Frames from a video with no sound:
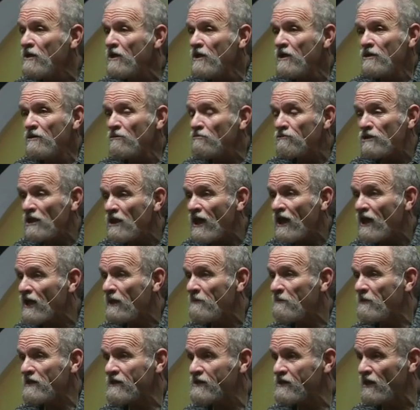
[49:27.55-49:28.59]
And that's
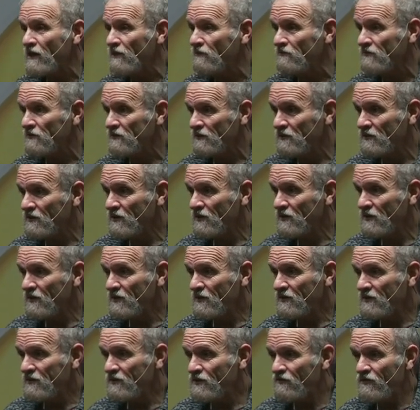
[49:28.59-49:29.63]
why we don't um have
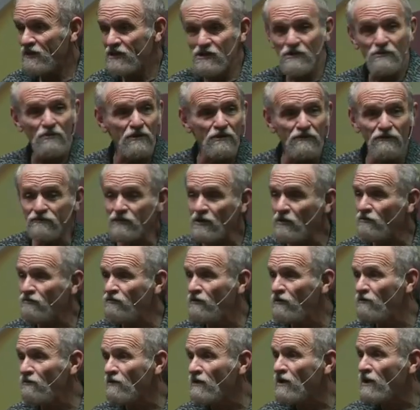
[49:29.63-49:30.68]
uh, uh,
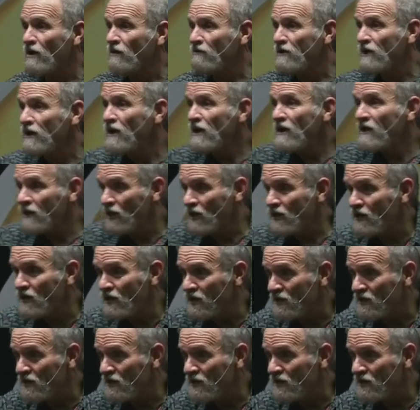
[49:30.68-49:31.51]
complainings.